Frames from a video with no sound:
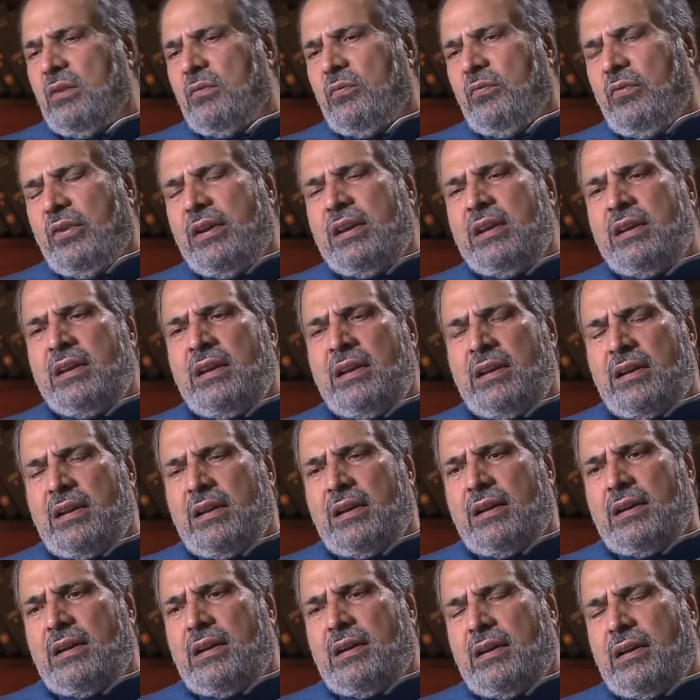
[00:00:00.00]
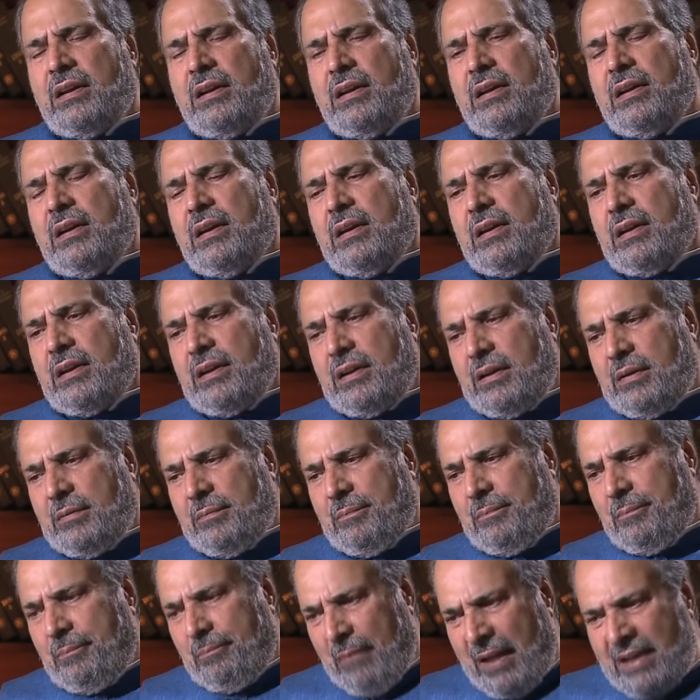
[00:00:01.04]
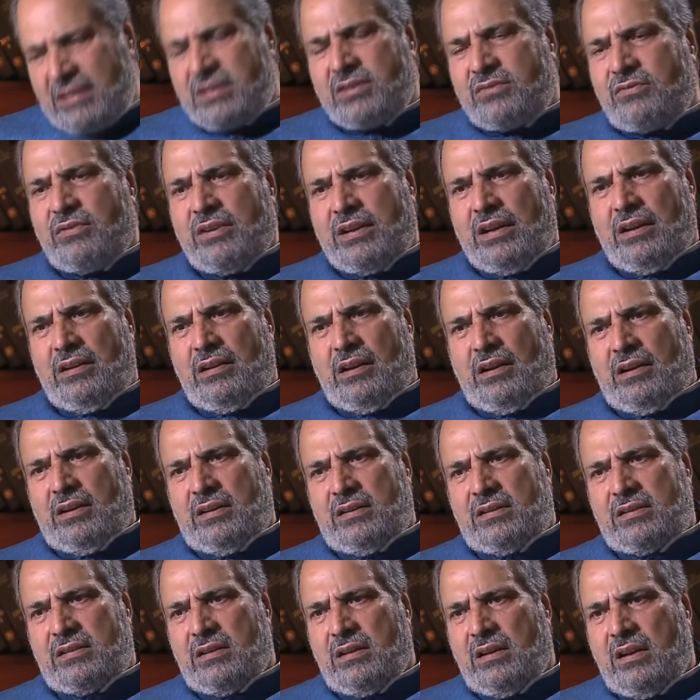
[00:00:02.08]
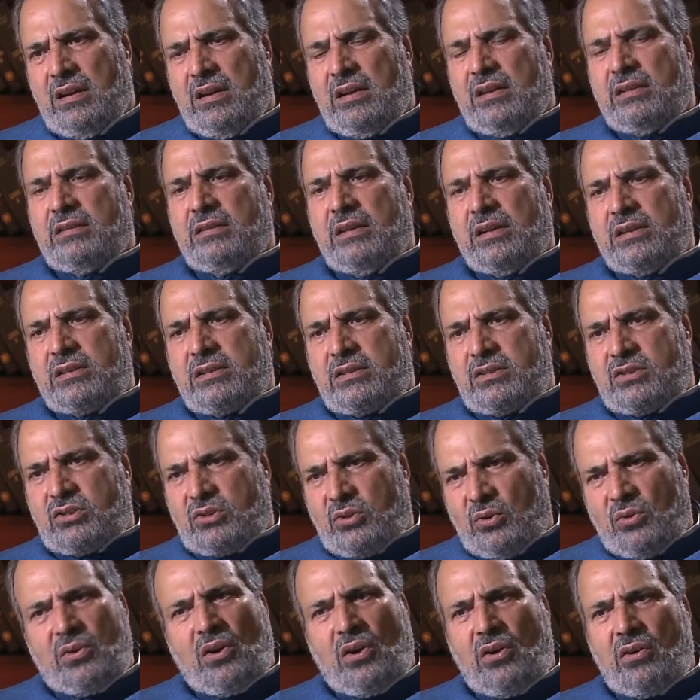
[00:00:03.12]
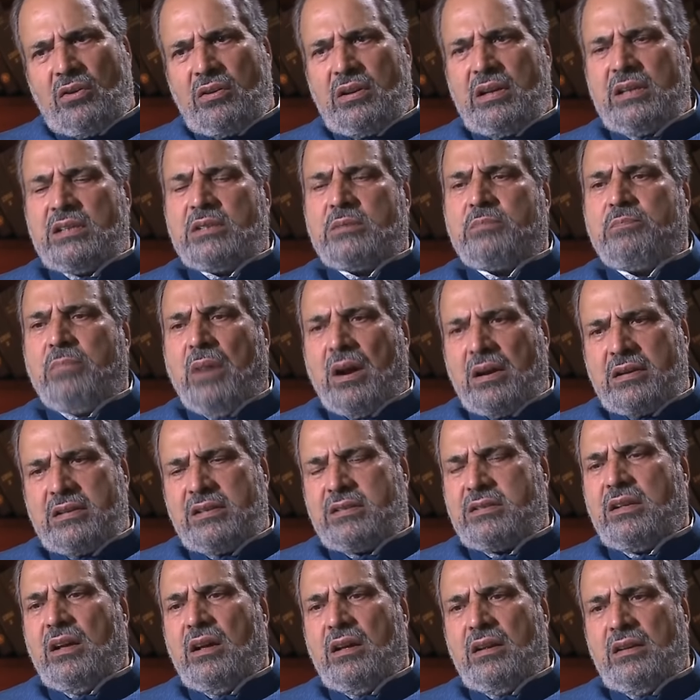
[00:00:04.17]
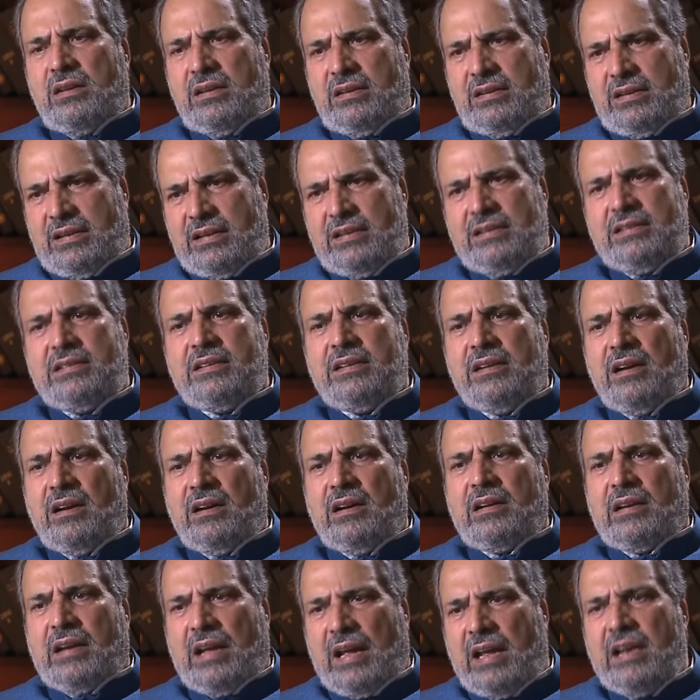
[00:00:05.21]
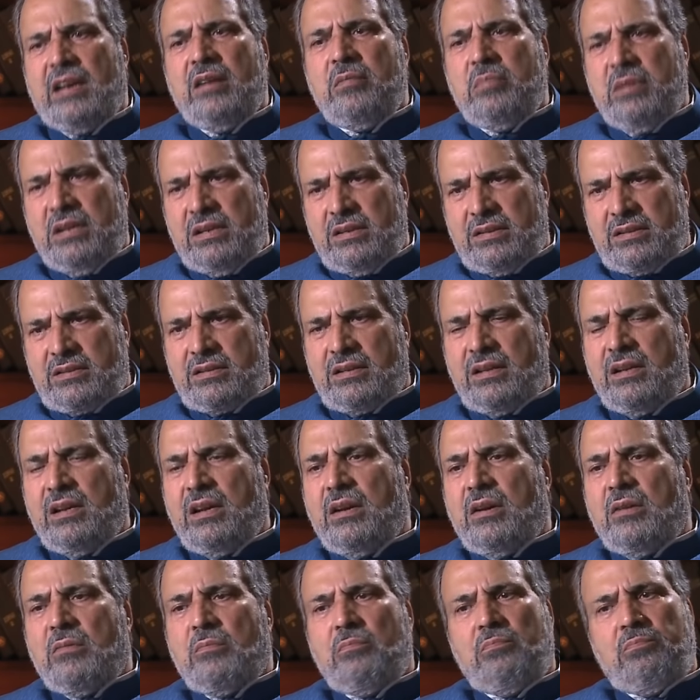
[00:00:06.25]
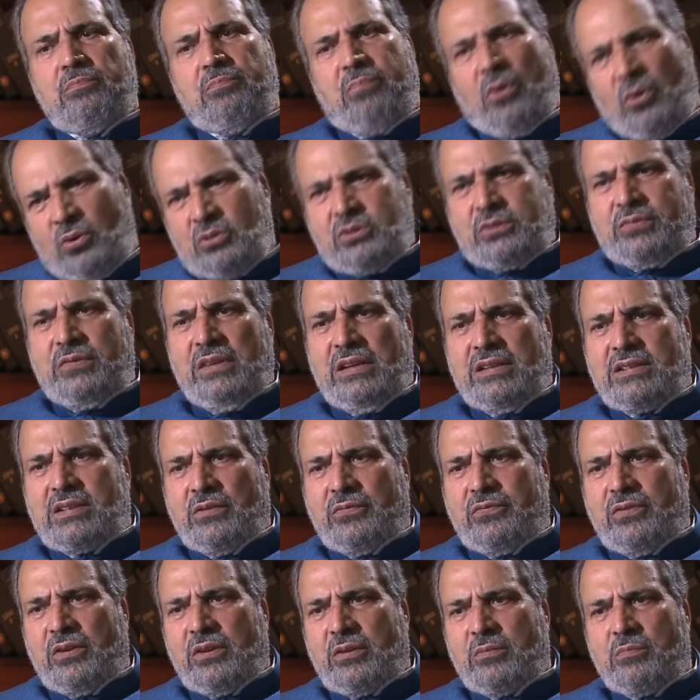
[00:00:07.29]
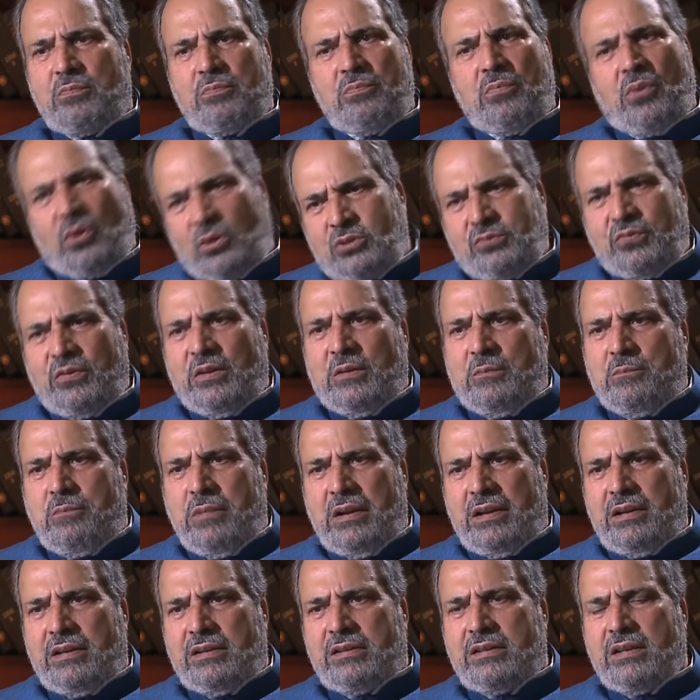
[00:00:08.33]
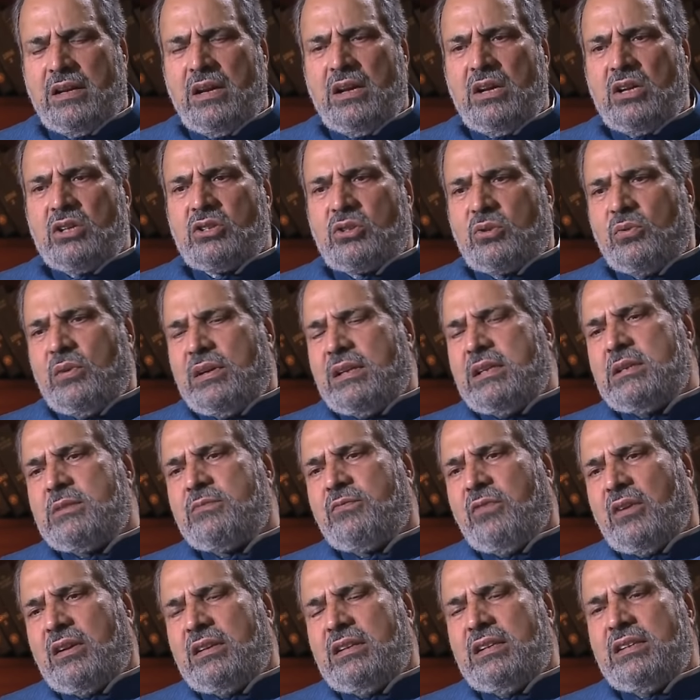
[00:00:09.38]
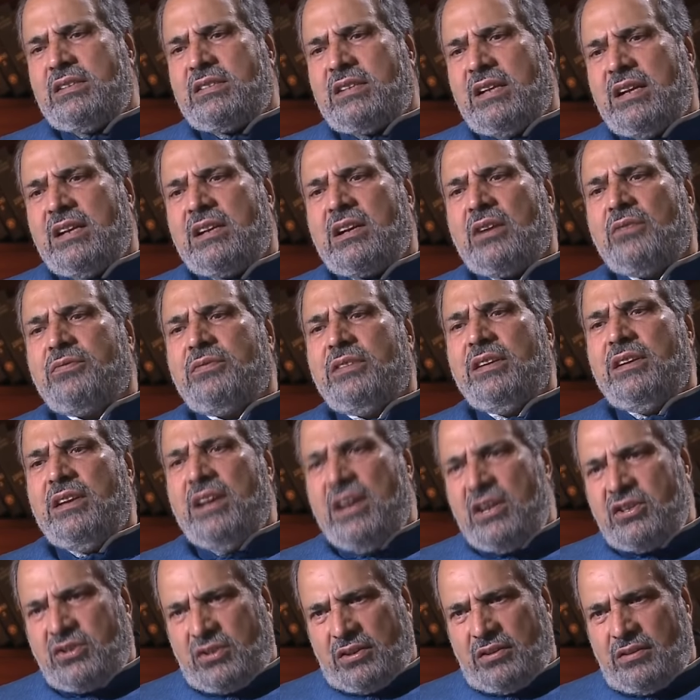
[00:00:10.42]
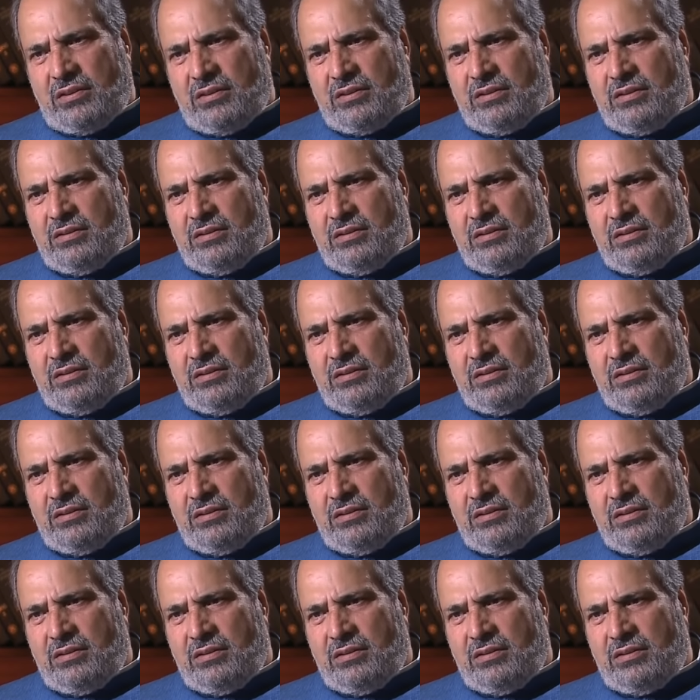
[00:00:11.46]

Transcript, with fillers: We uh, uh, must realize that so long as Pakistan and India are enemies, both will suffer, both will bleed. So it is for the sake of the nation